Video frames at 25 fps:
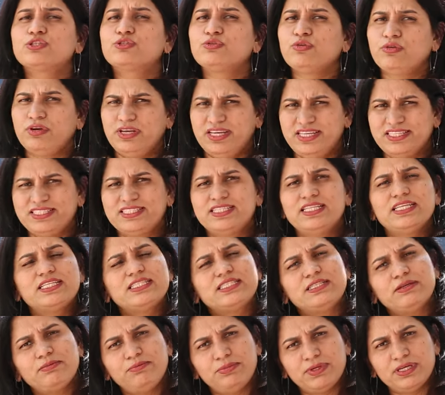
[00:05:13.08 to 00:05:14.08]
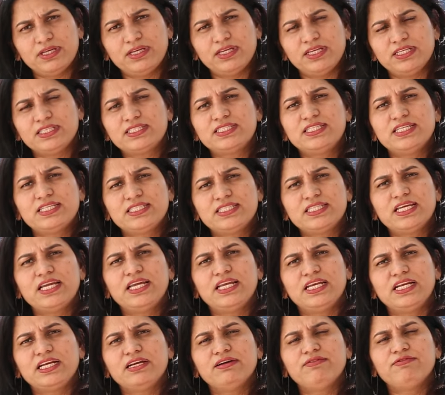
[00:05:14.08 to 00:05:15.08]
So, is this the is this the
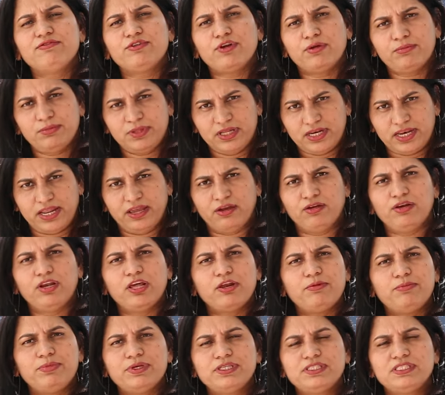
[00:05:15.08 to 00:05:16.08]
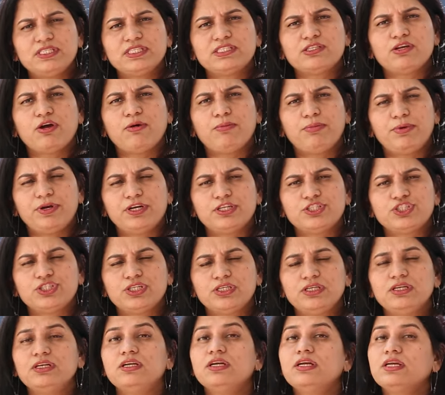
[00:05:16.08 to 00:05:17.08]
income from the regular business
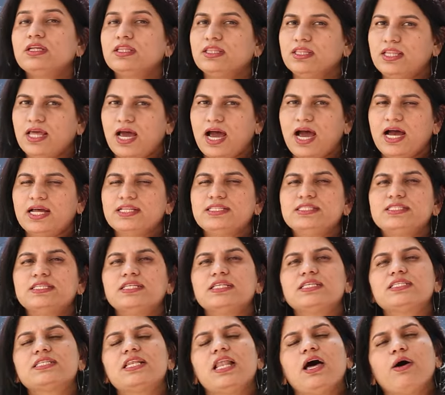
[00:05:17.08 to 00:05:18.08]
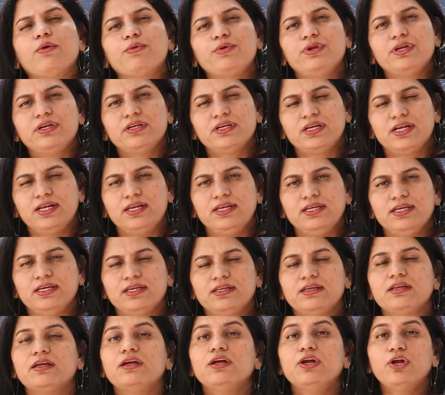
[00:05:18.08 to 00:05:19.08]
operation? The answer is loud and
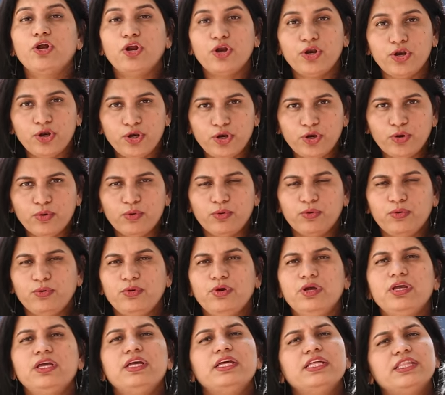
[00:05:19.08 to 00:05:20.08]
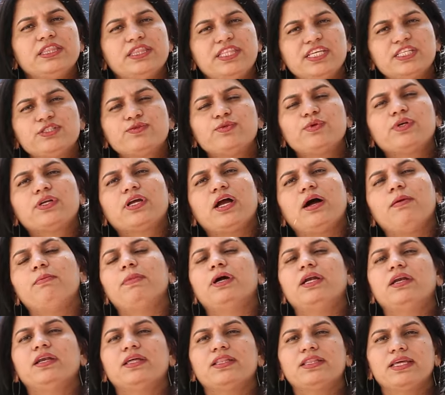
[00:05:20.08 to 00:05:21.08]
clear. No. This would
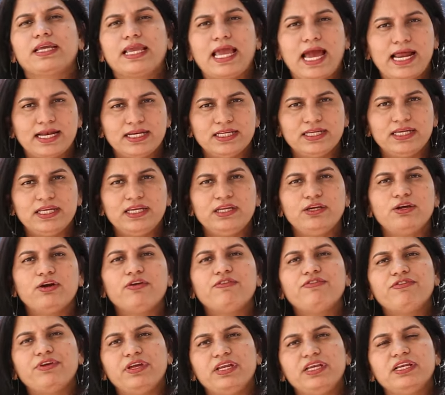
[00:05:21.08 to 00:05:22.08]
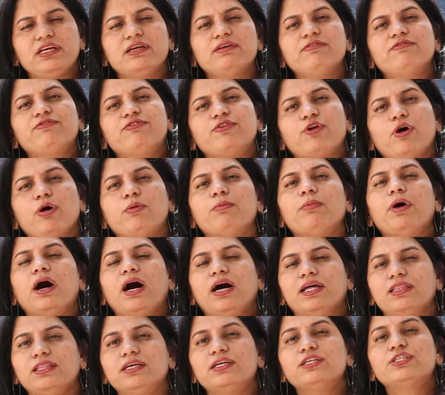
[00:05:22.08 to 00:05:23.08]
come under the category of income from
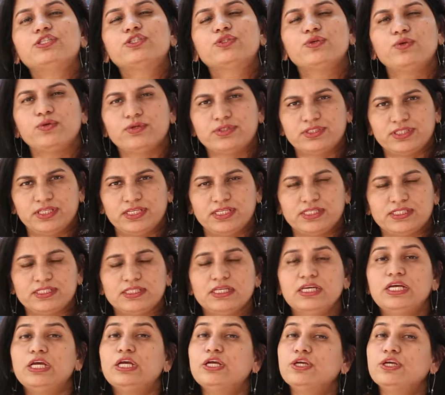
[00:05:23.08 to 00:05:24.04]
other sources.